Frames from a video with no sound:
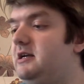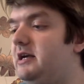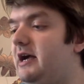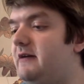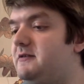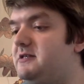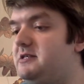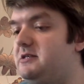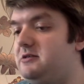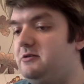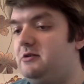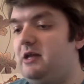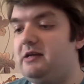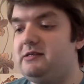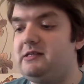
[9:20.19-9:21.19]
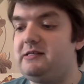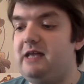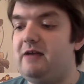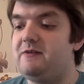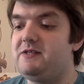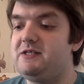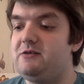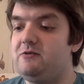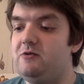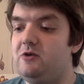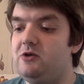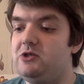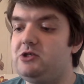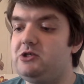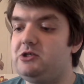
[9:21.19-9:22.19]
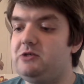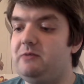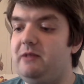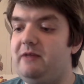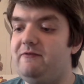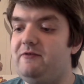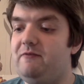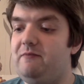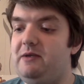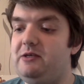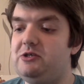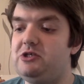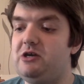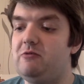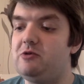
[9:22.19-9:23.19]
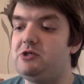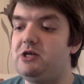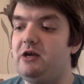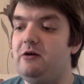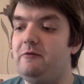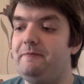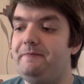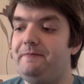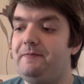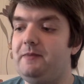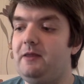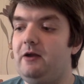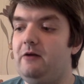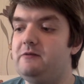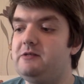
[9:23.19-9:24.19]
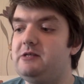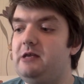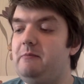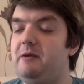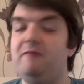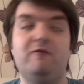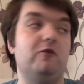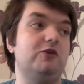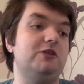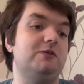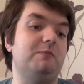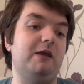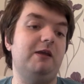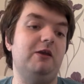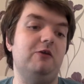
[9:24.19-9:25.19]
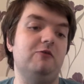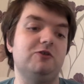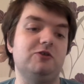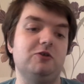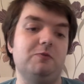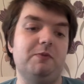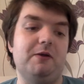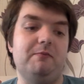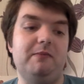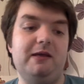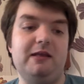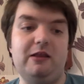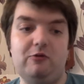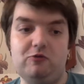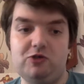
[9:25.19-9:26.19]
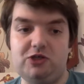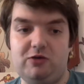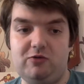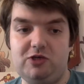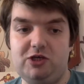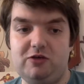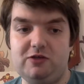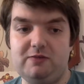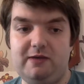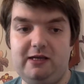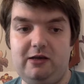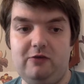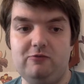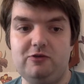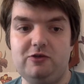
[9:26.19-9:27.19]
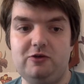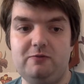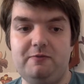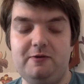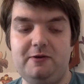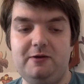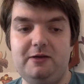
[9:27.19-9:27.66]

As I say, I've still got some left of me shower gel. Obviously, my fun's been used up. Me little shower gel's been used up.